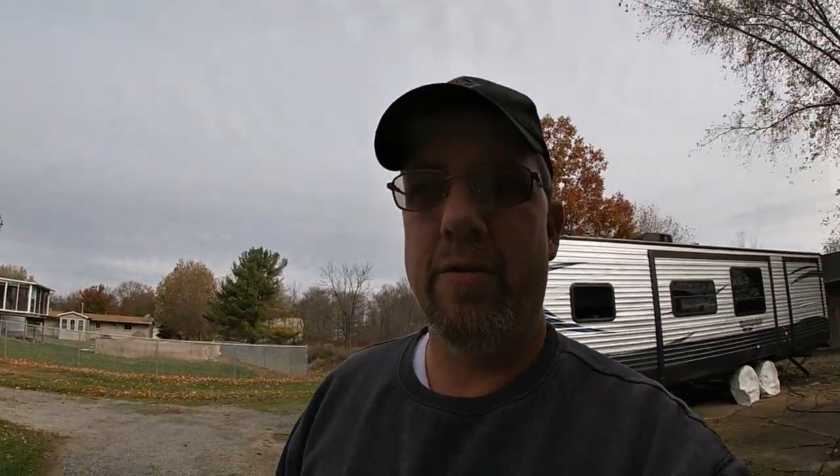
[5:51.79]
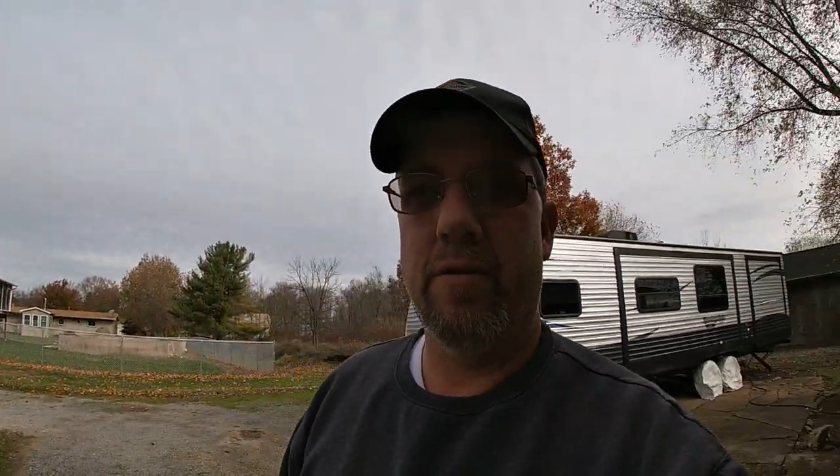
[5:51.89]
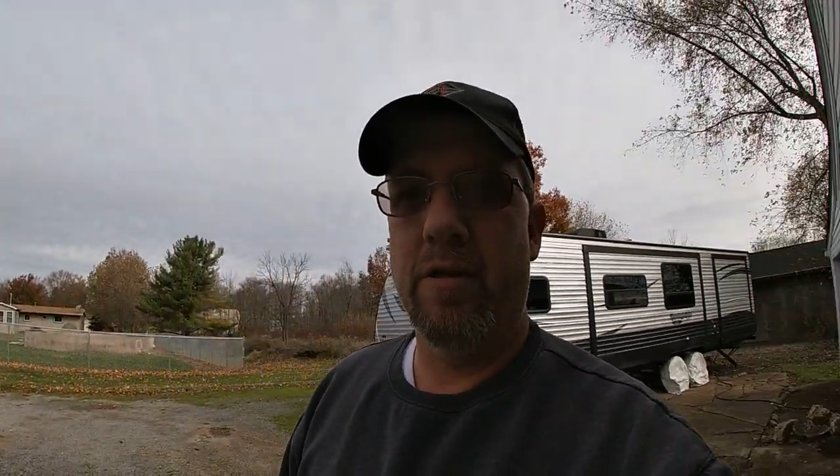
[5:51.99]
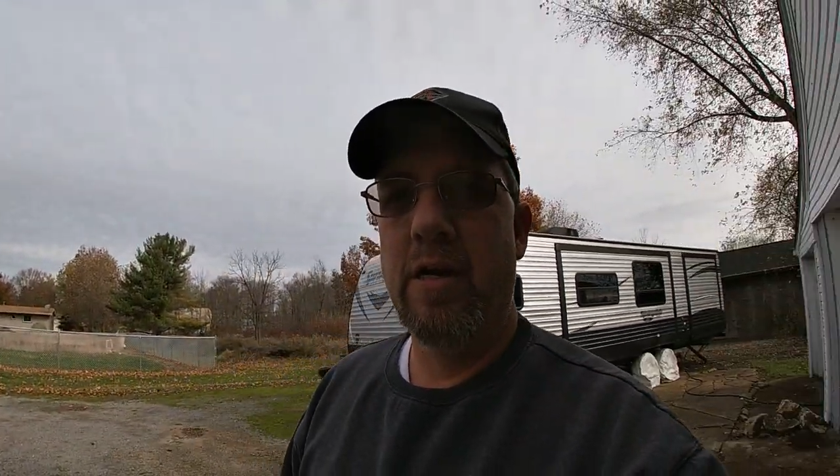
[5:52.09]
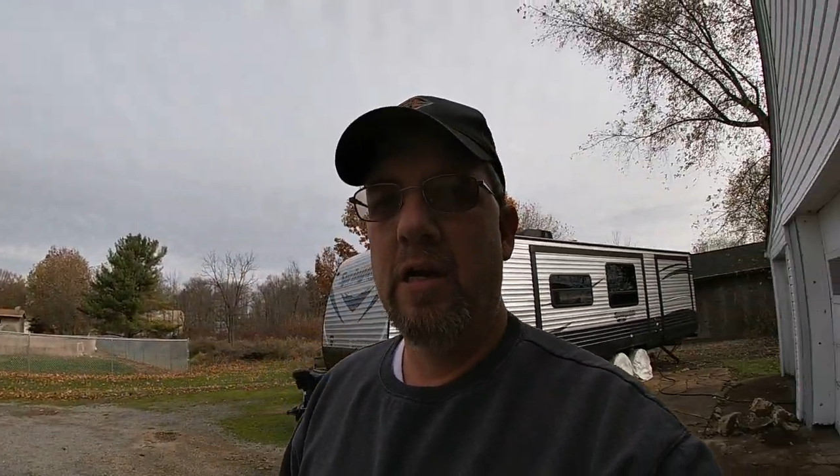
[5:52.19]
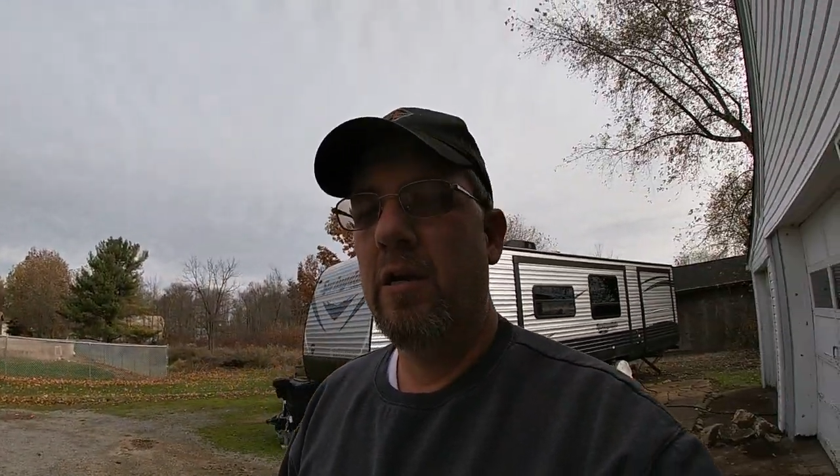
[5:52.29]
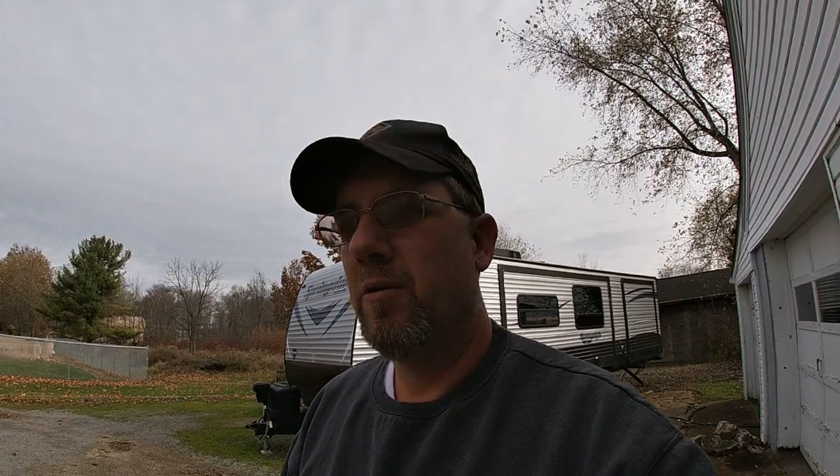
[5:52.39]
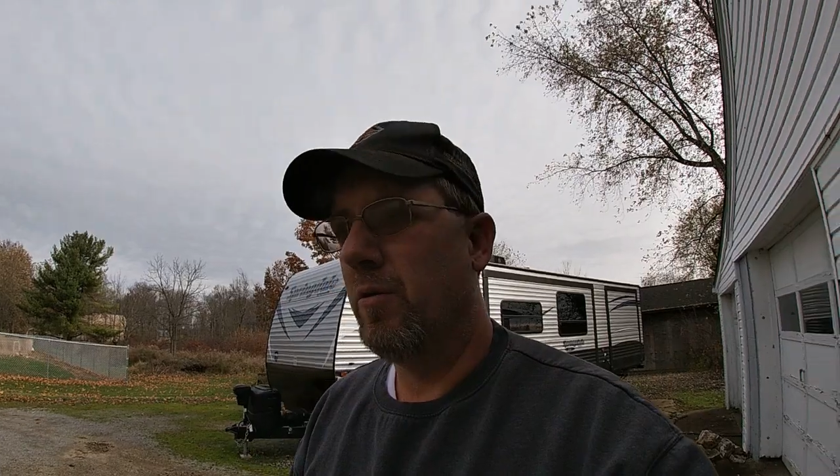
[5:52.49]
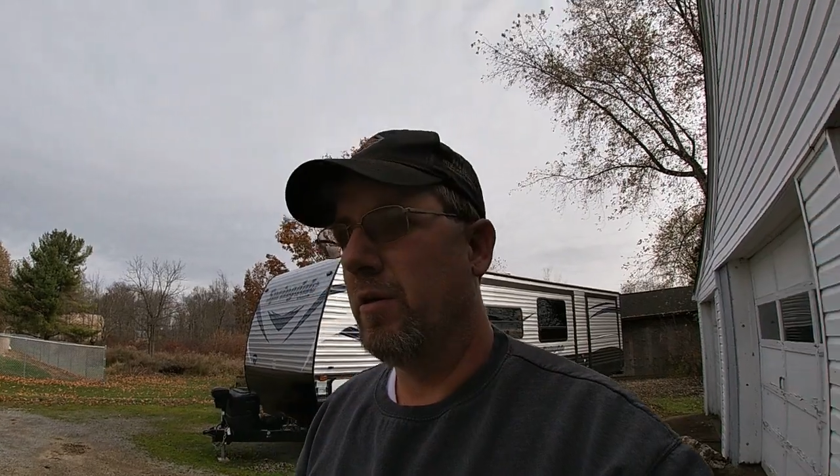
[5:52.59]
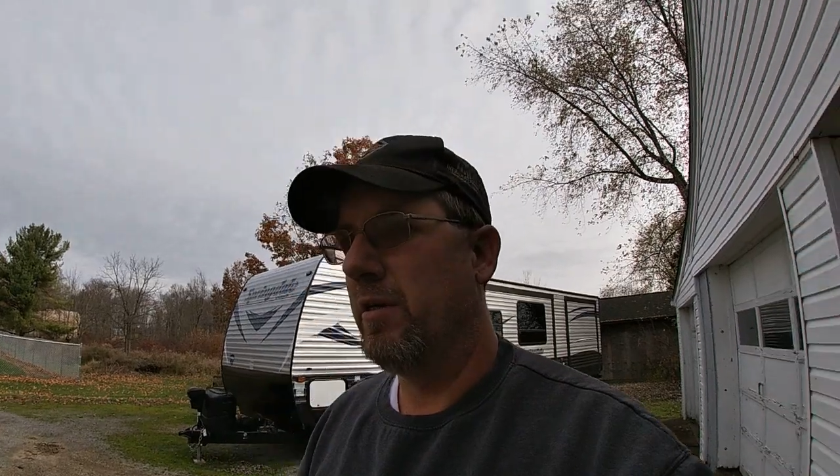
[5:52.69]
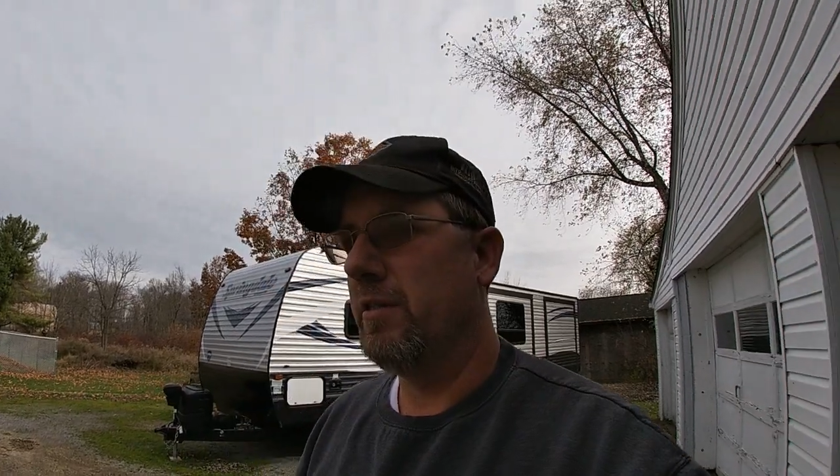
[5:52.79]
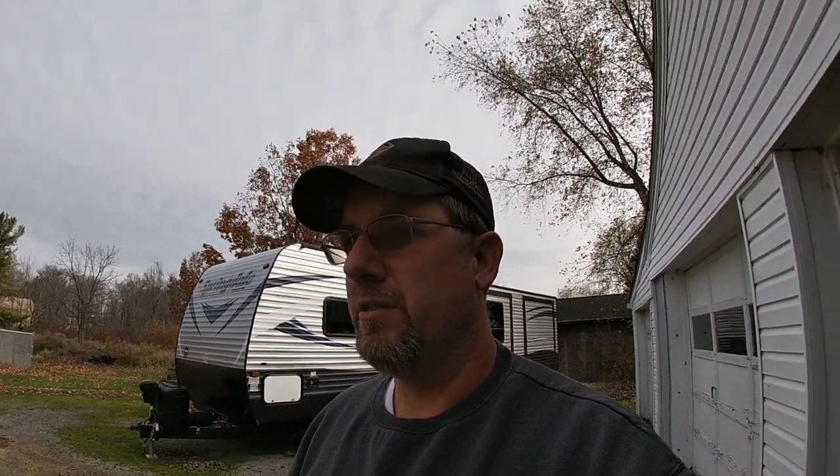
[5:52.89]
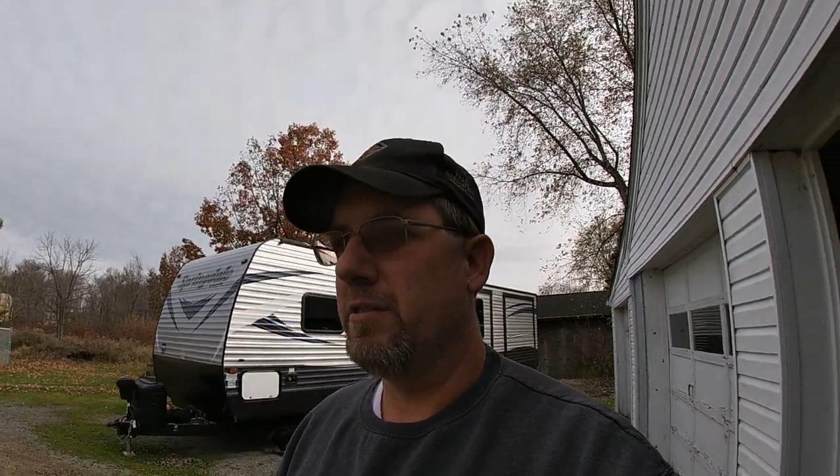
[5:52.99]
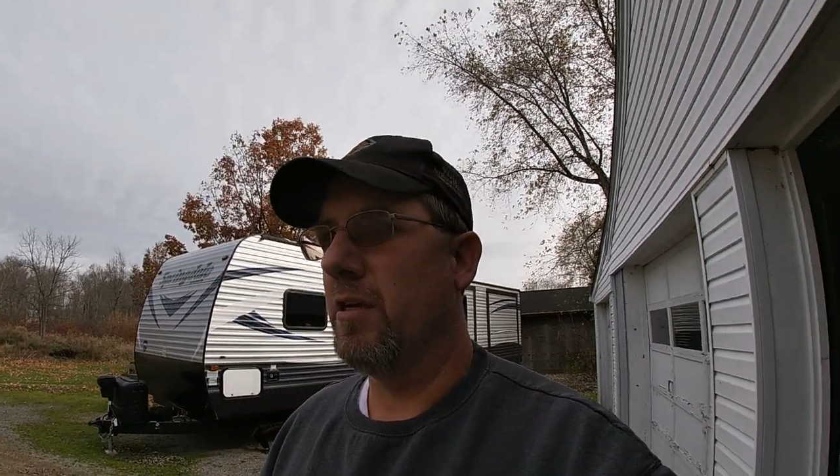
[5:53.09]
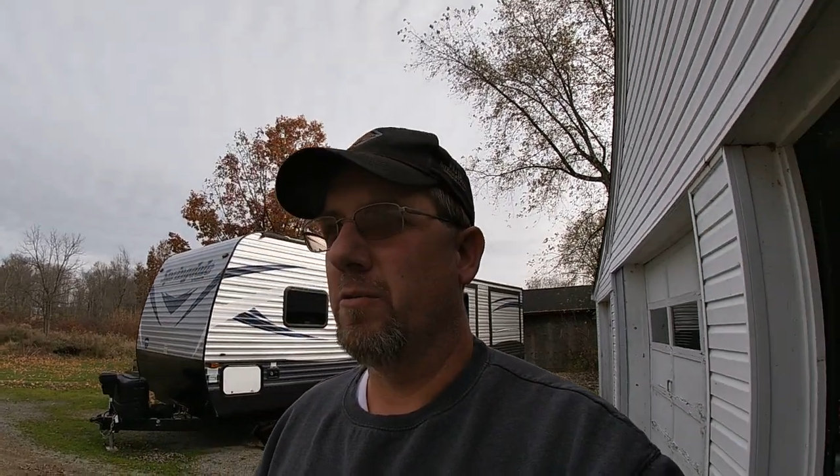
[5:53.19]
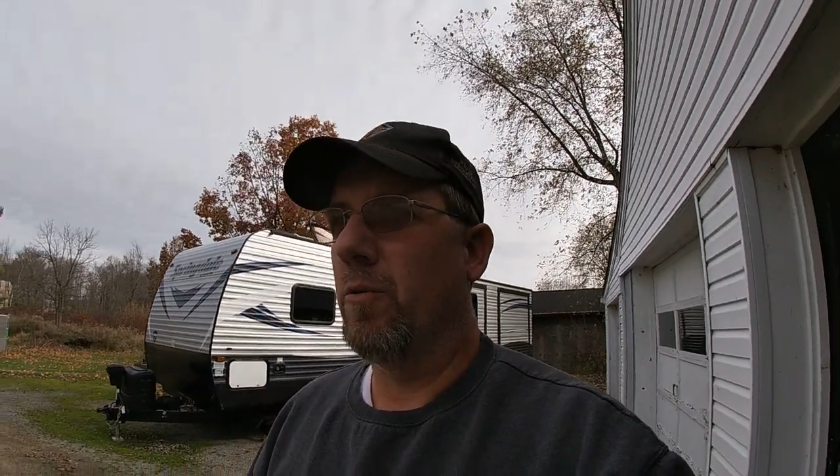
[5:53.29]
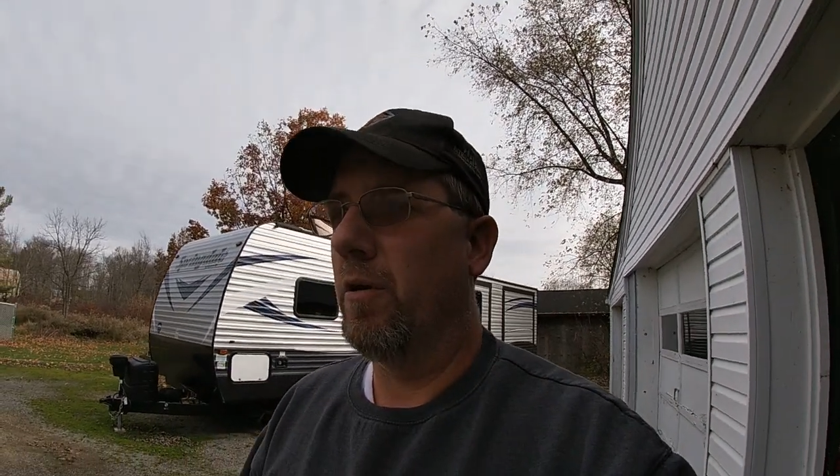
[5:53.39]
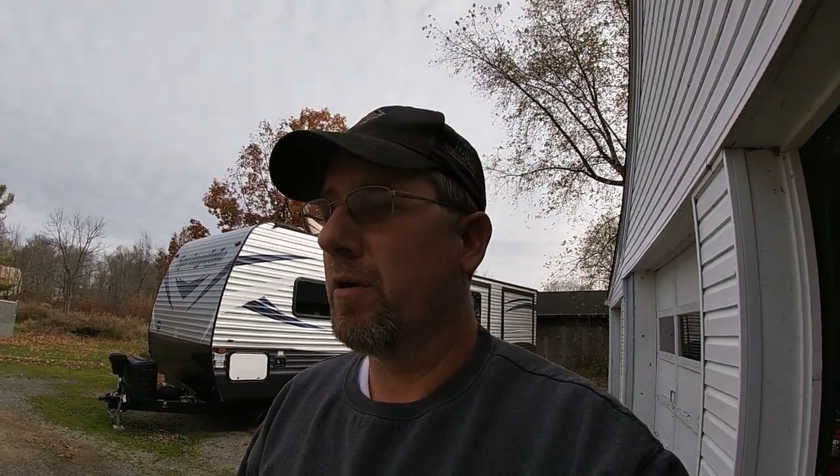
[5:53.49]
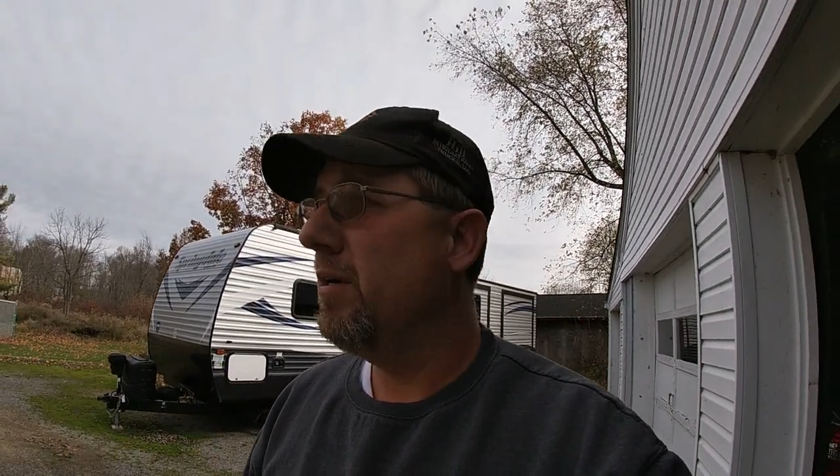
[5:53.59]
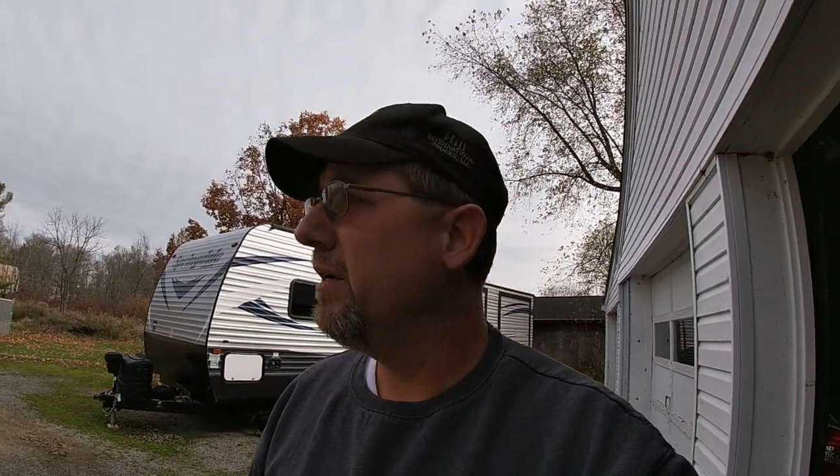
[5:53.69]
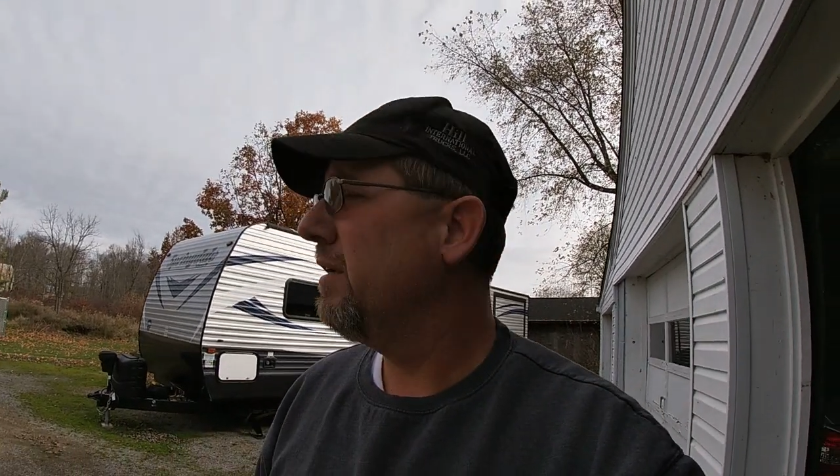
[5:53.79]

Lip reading: it, or it just doesn't work.